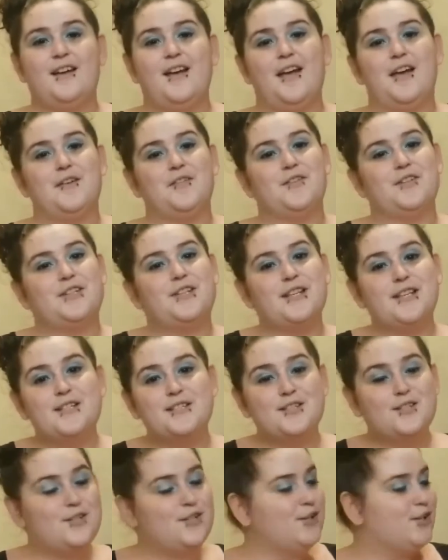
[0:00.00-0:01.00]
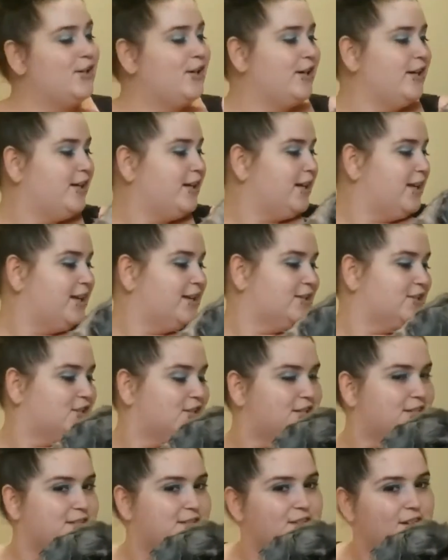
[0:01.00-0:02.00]
Everything's good, and
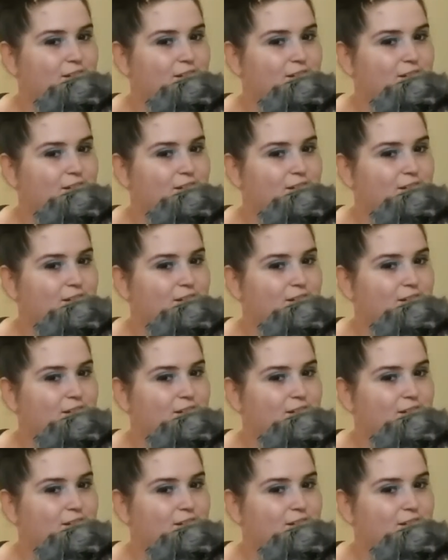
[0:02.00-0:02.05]
she's